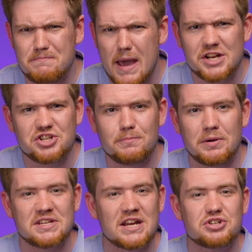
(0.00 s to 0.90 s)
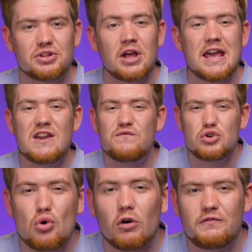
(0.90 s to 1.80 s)
imagine the potential if
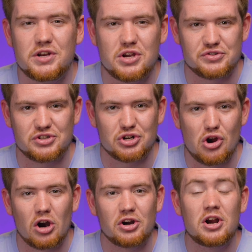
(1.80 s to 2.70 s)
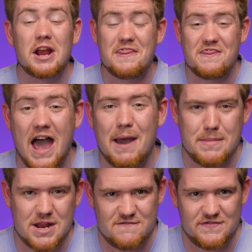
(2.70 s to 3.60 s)
your videos could garner that
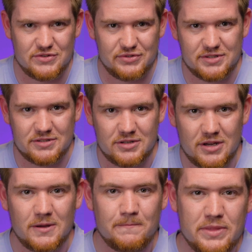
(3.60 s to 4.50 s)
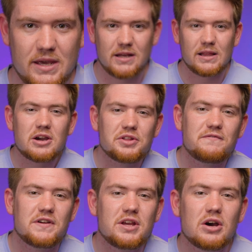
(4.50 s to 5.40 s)
many views. Click on the
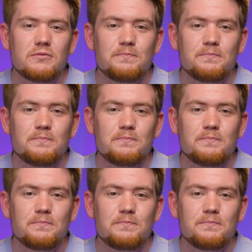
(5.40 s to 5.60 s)
video